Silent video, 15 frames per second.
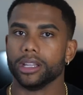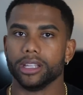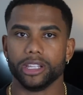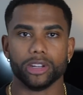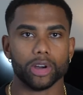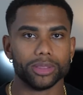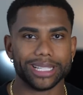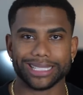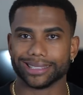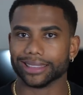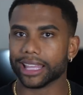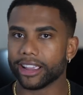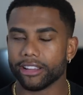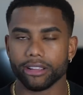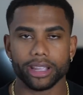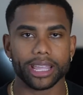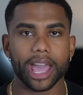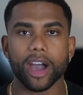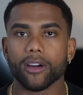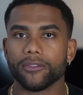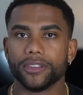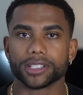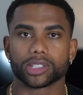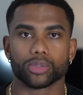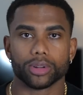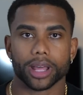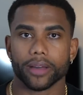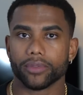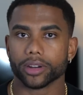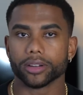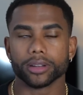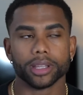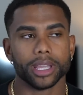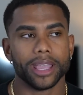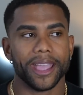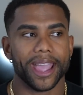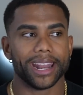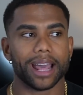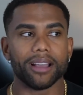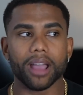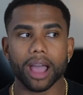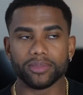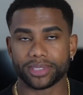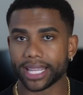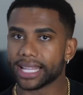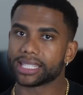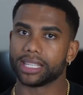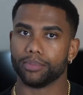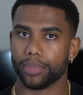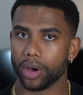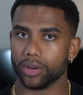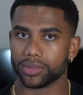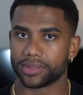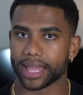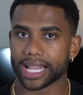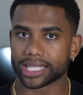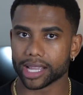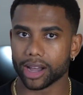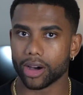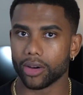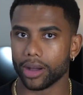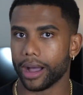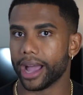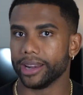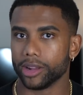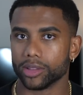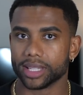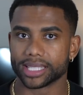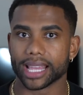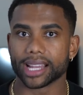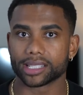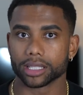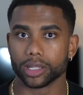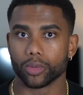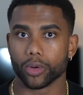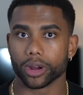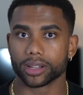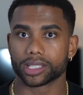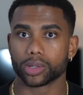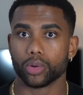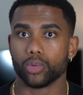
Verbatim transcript: you know, these layering outfits or whatever. And I, have tested both. That's how I know this actually works.